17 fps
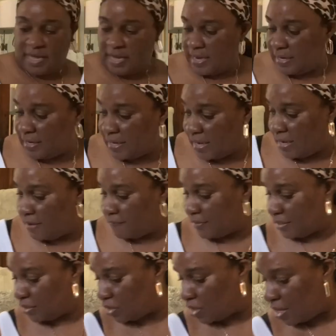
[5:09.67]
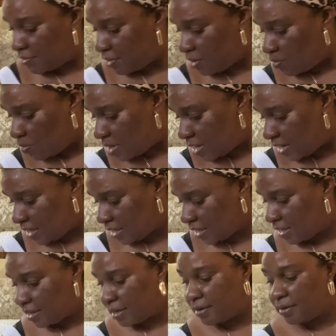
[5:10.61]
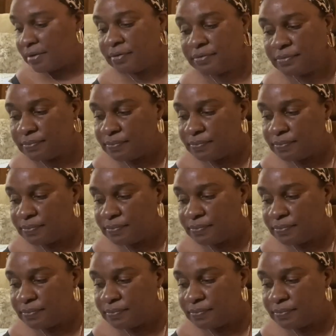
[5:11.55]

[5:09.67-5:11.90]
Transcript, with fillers: And I have another one here,